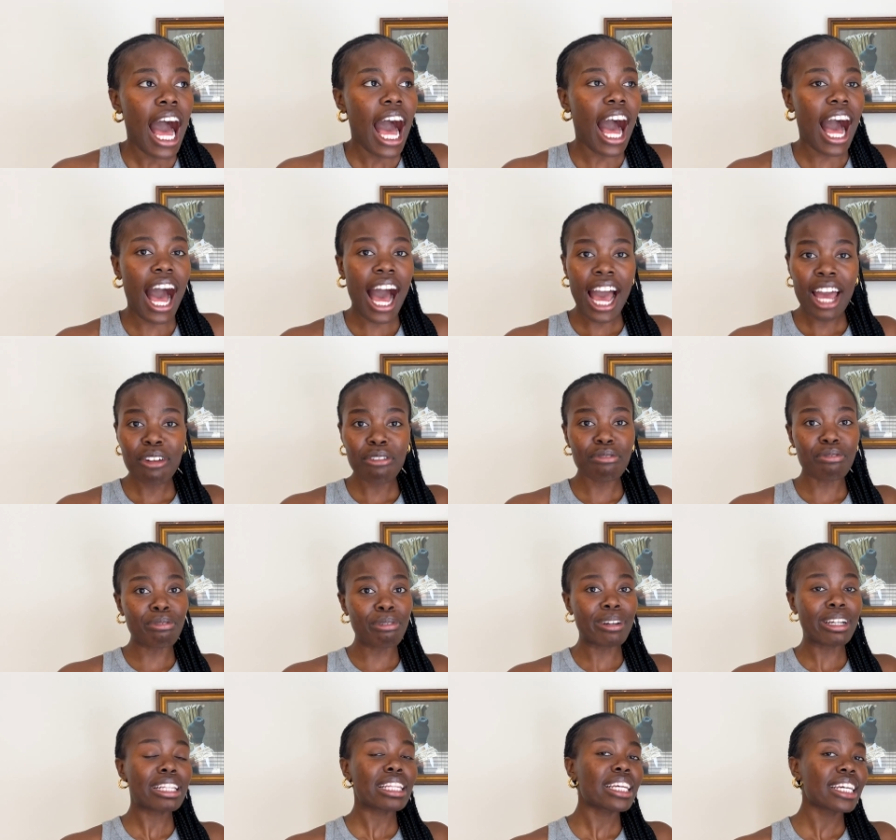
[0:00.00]
I
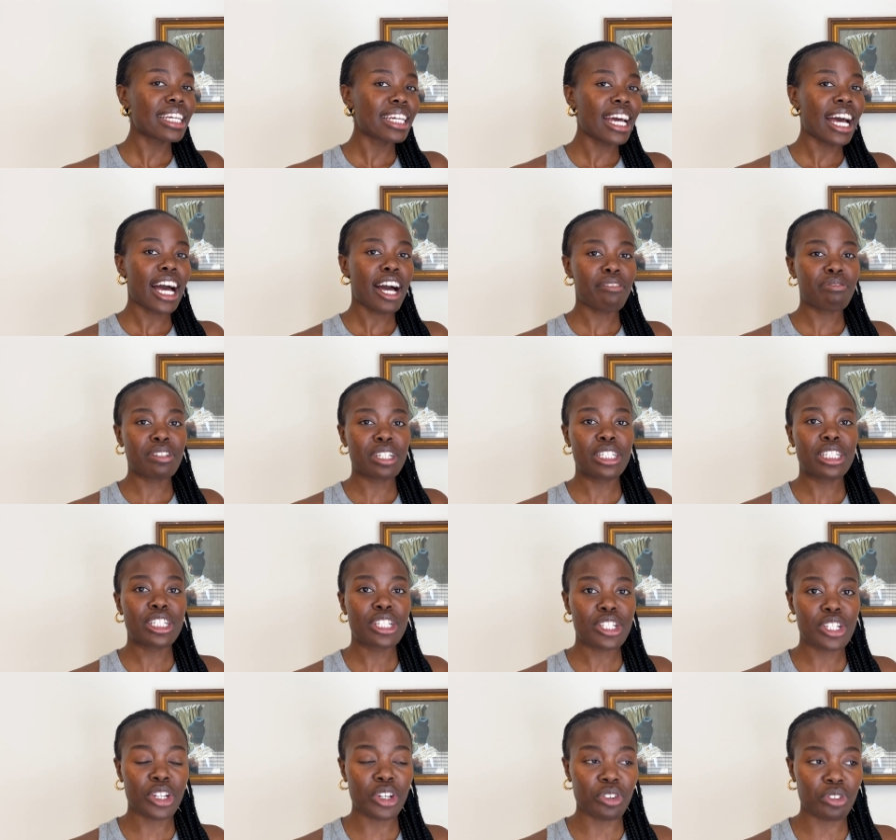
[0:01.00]
really have to
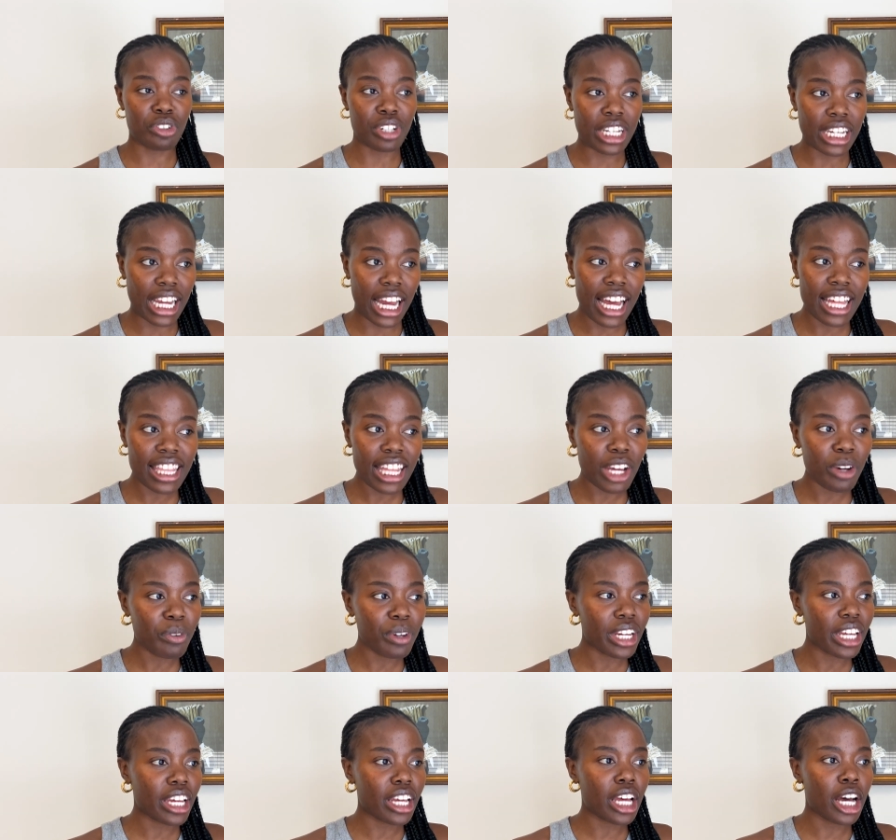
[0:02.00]
disagree. I think
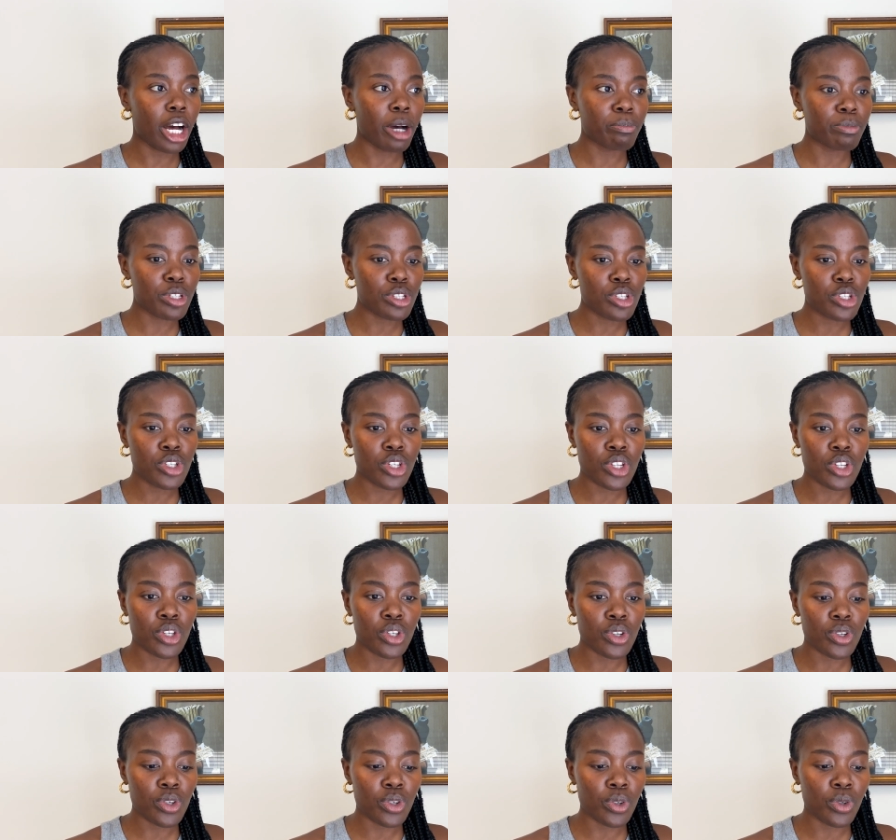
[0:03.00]
when it comes
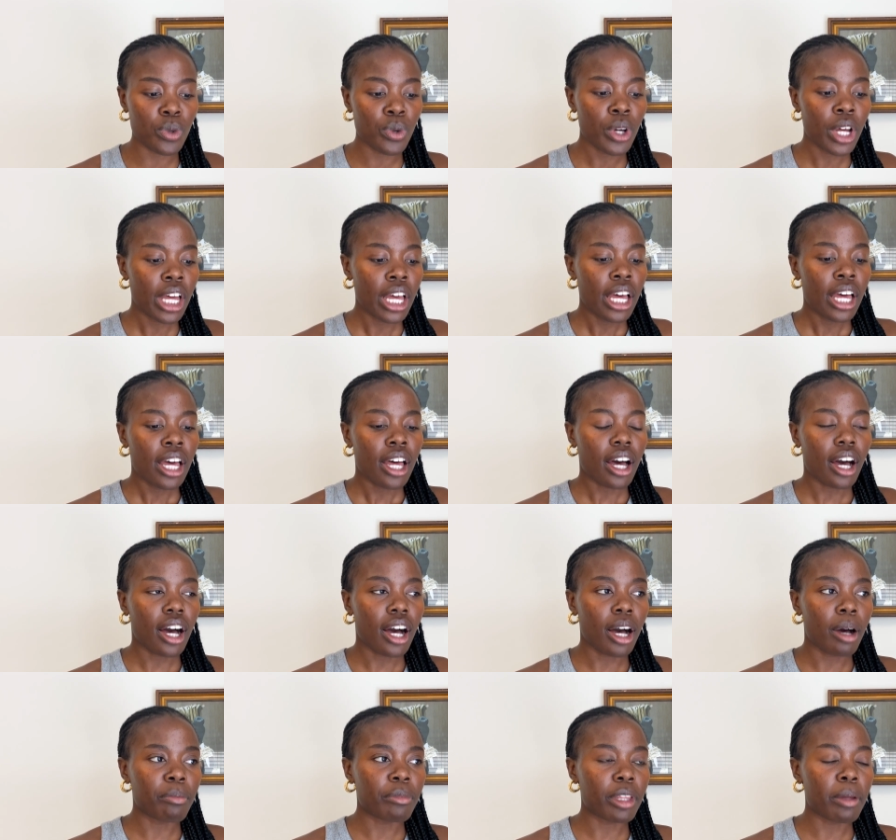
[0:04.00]
to
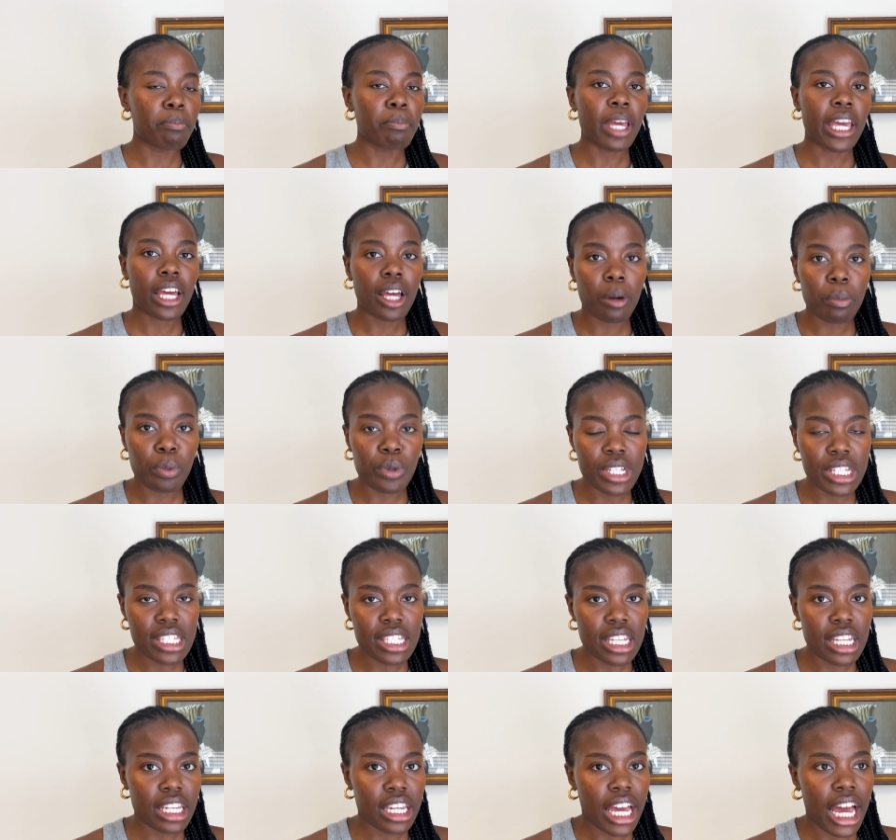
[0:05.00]
um, the makeup we
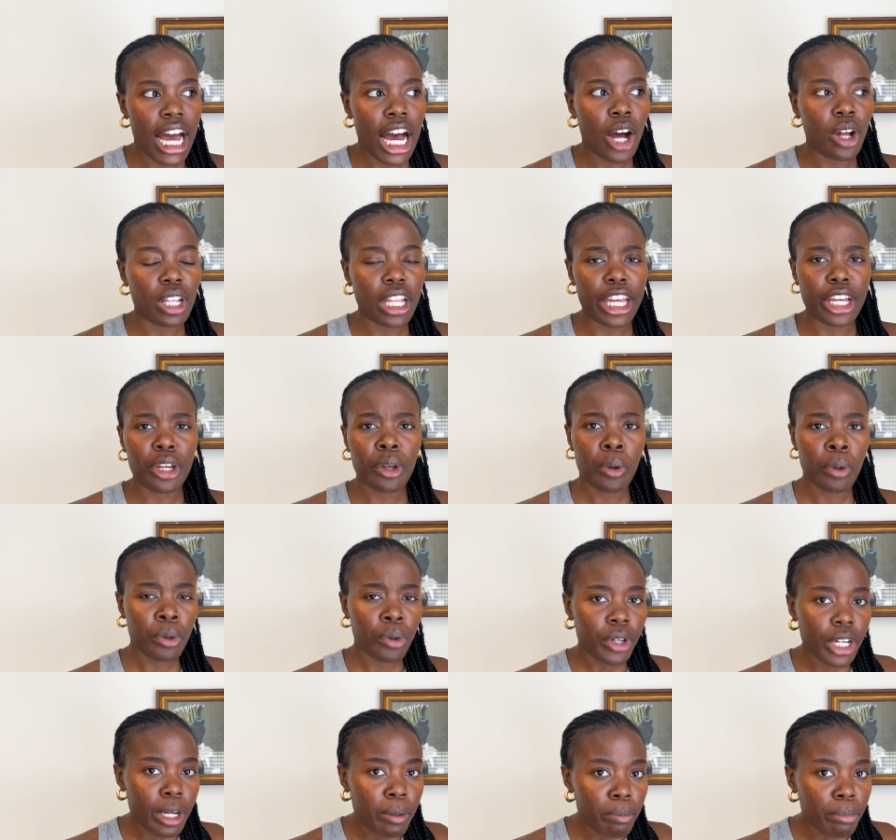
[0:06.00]
see now, like
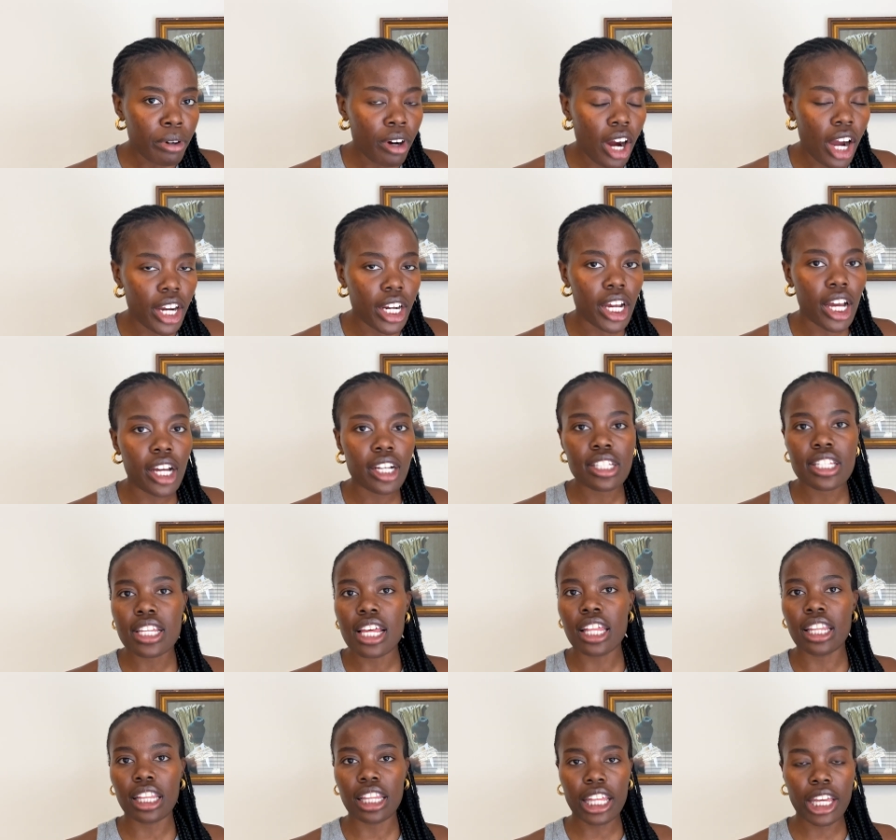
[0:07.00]
cream products
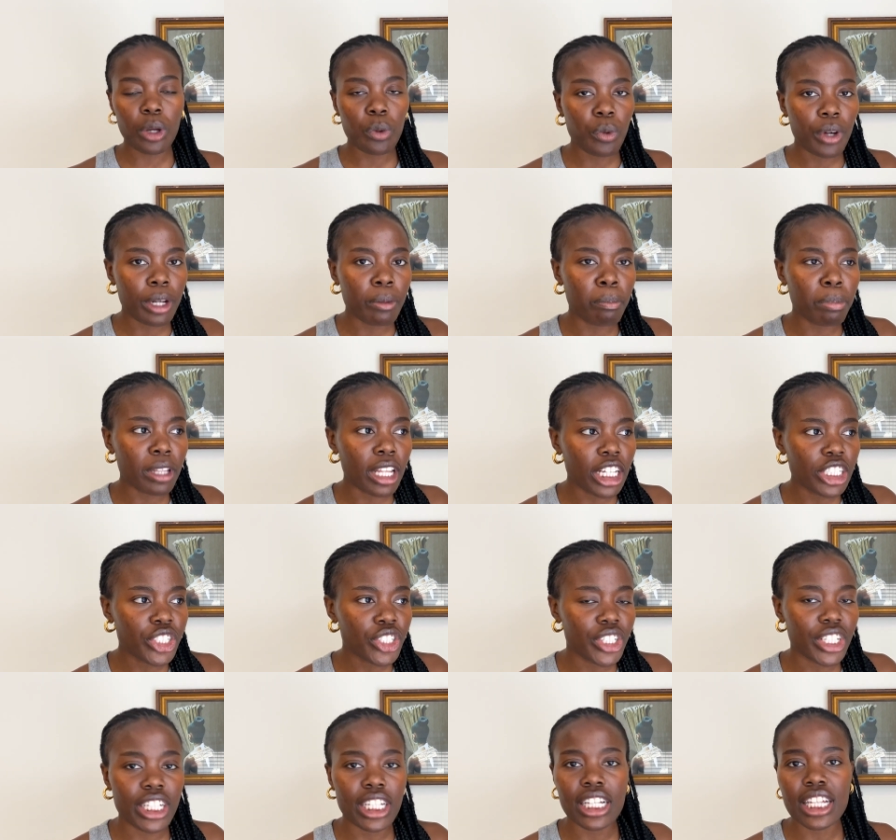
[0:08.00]
and liquid
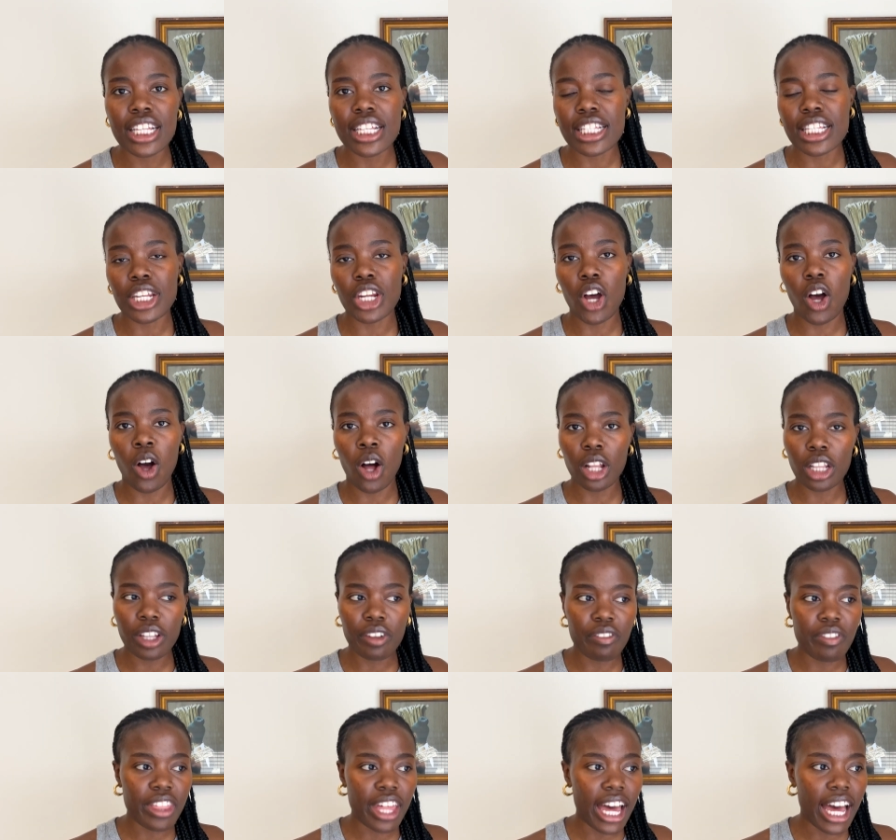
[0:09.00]
blushes and all
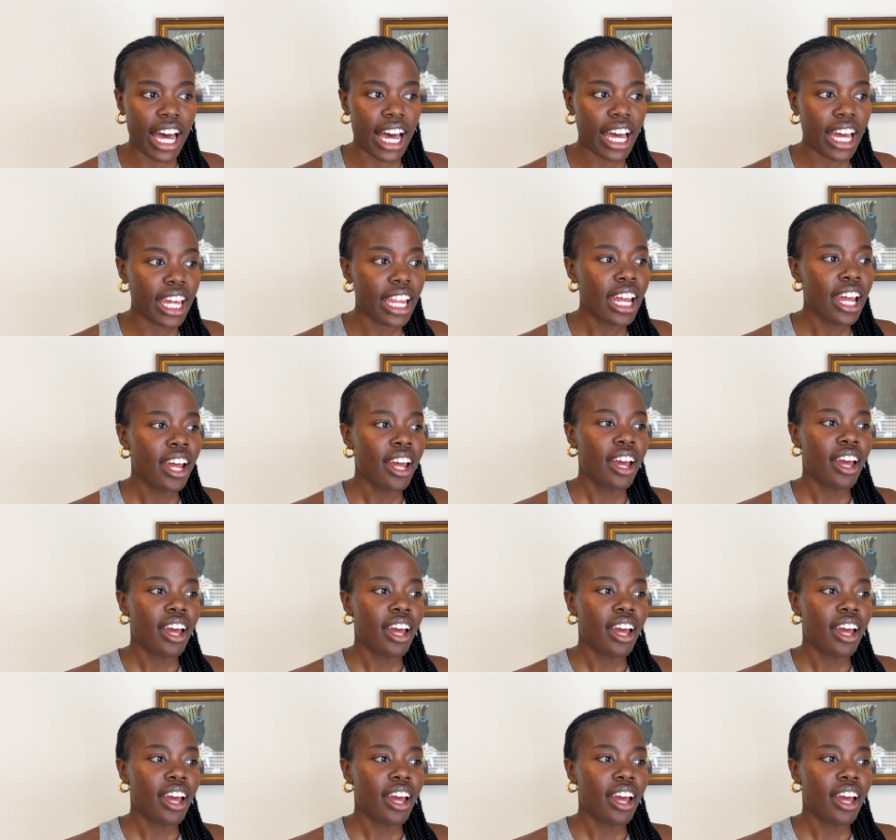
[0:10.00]
of that,